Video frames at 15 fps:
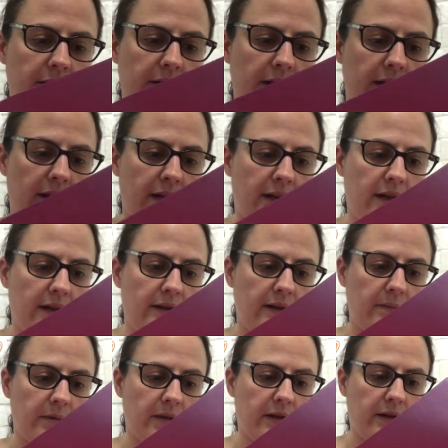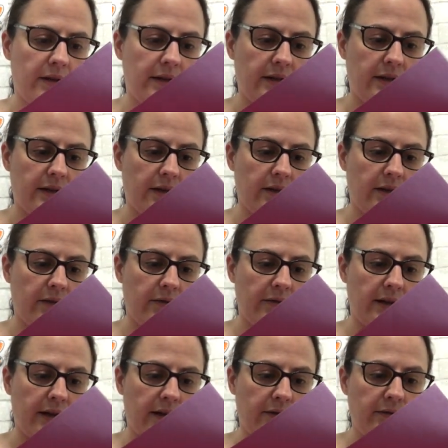And I'm cutting
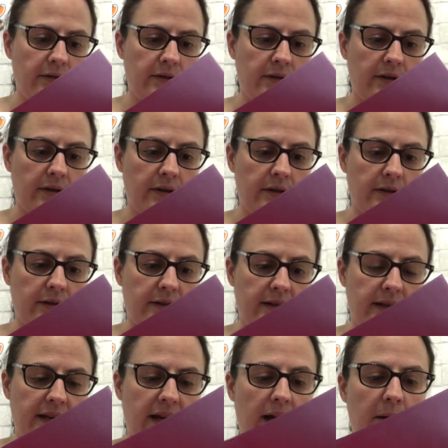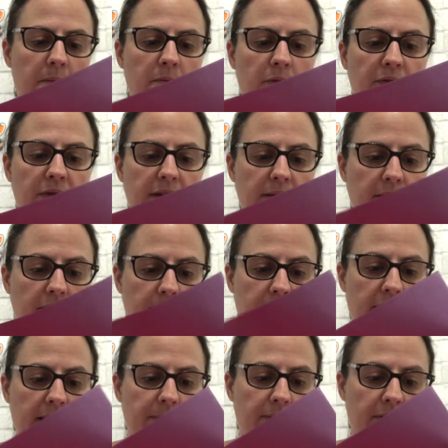around. See, I'm moving the
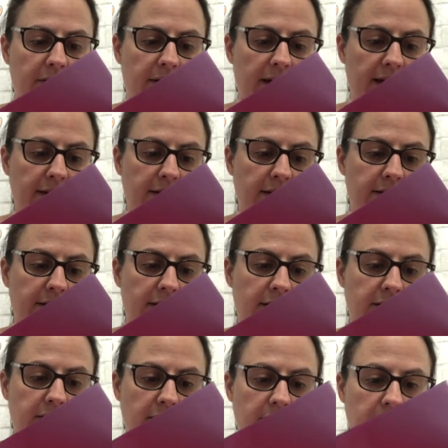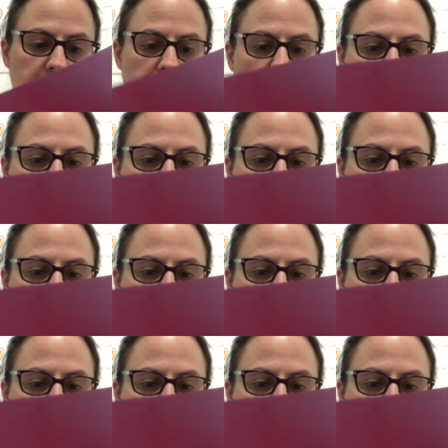paper, not the scissor,